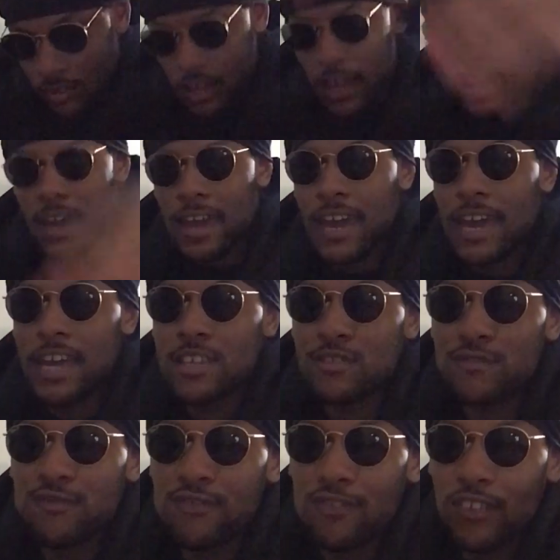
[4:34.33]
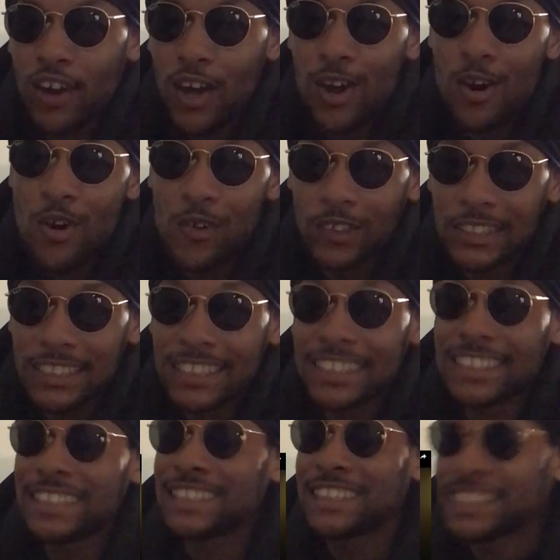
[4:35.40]
Hey, his flow's
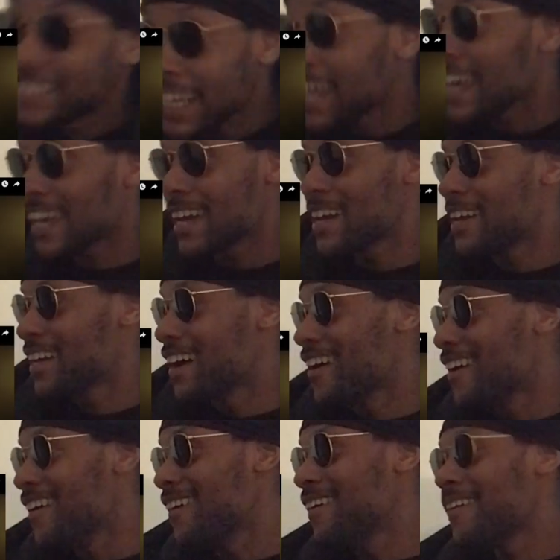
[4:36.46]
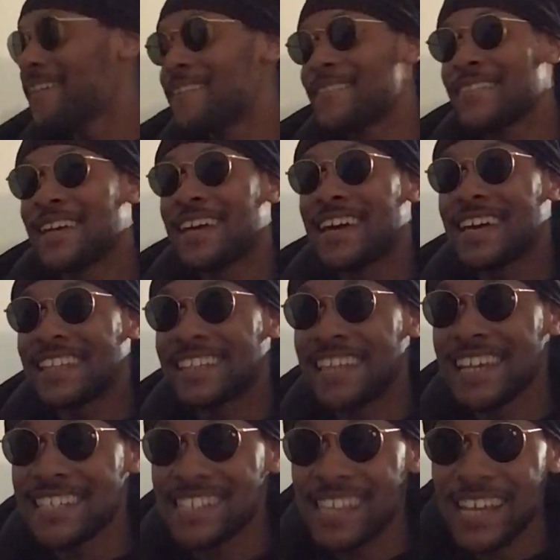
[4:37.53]
sick, y'all.
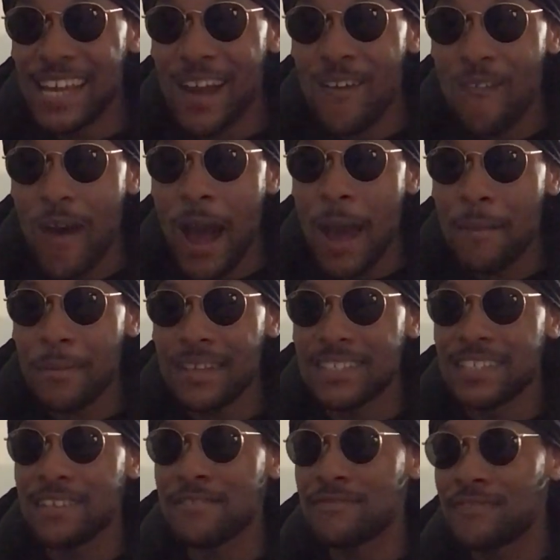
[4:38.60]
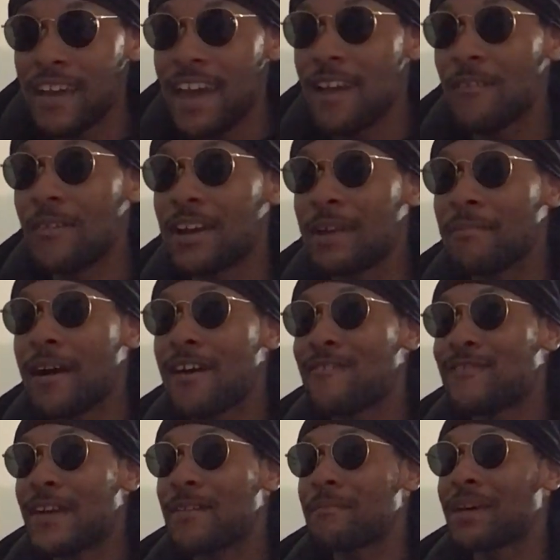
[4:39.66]
This nigga, YBT Fat, one of my
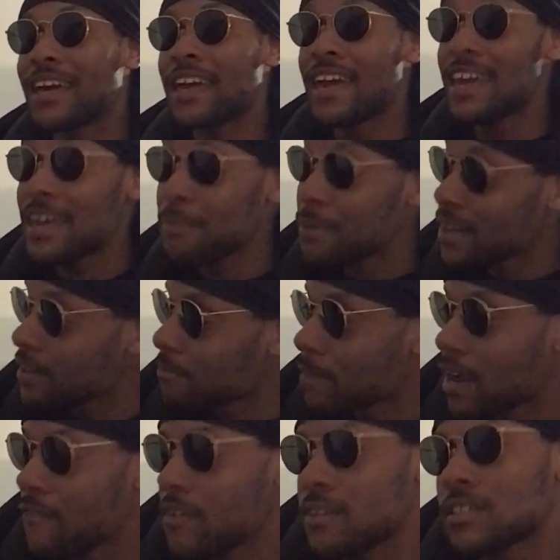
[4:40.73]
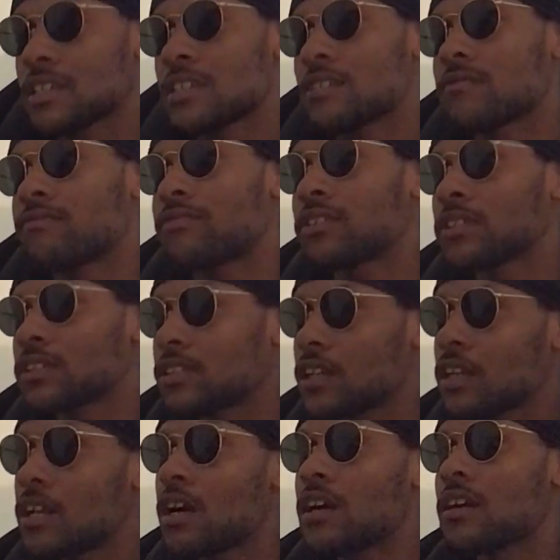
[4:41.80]
favorite. First
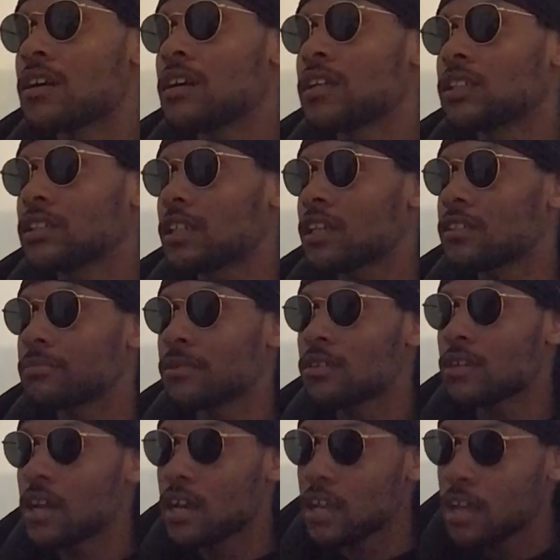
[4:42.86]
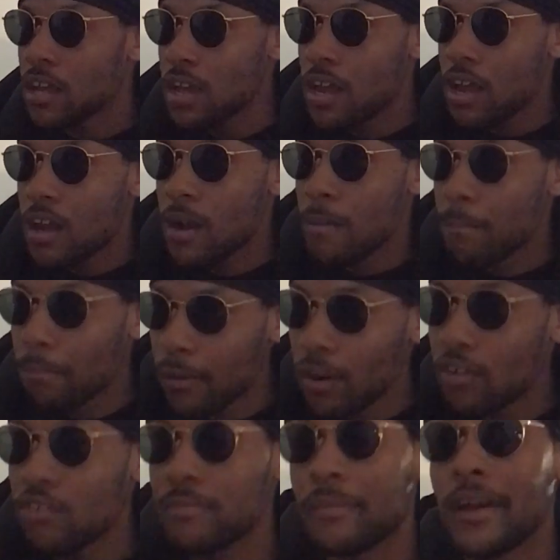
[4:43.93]
thing I heard his ass, bro, like,
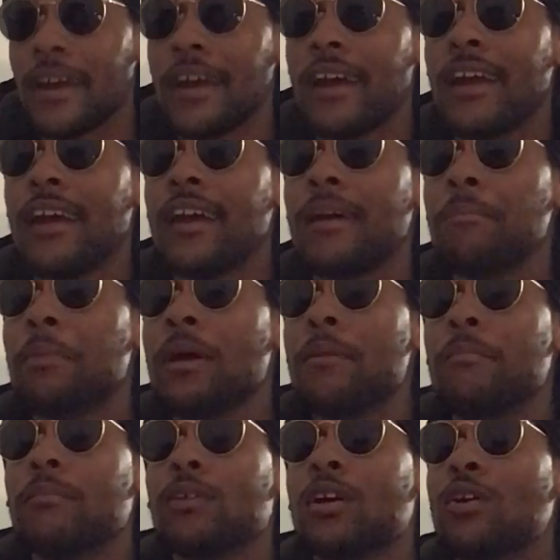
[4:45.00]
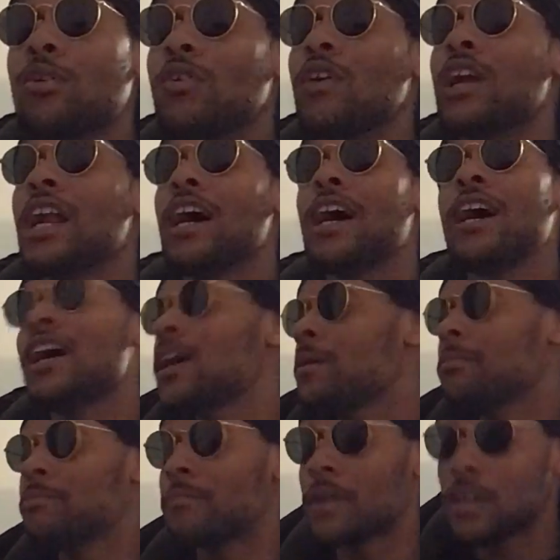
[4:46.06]
bro, man, been going
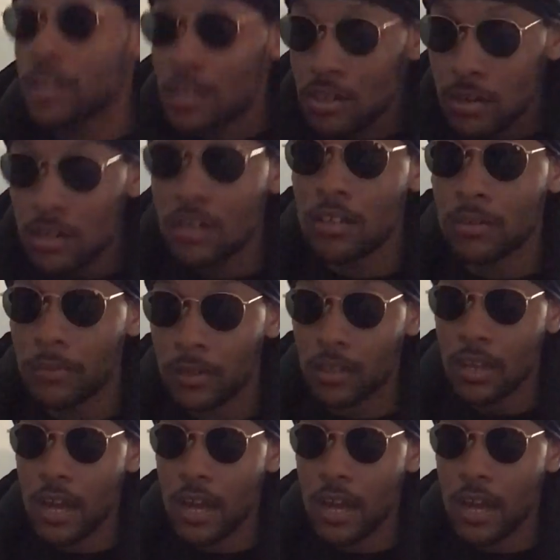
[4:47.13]
up, man. You heard me.